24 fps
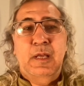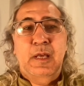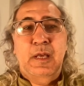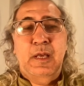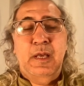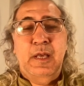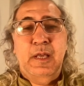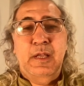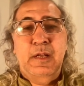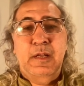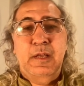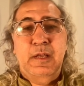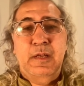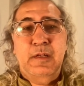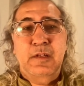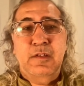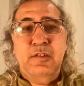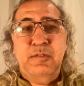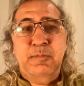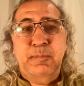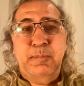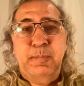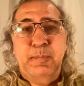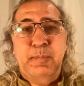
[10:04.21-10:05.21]
and it
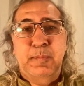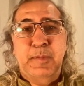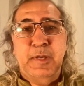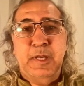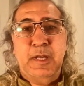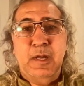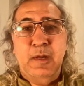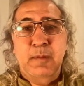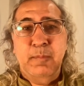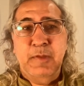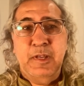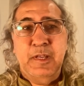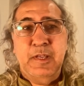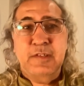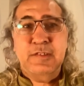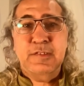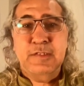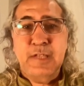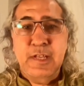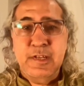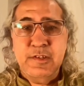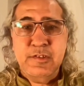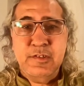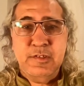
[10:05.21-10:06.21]
is becoming
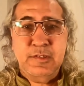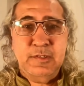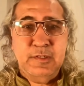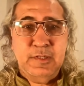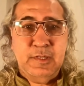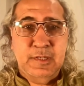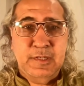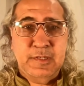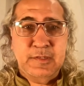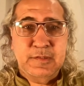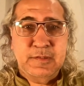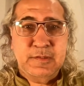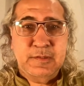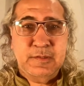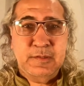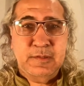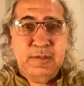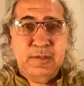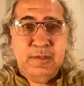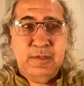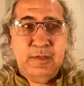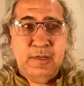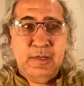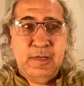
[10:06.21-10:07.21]
essentialized
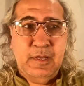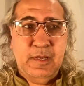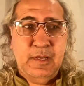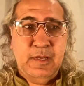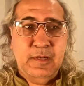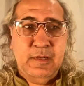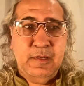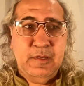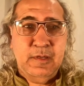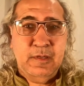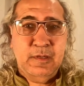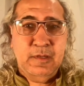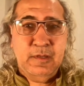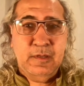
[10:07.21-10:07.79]
and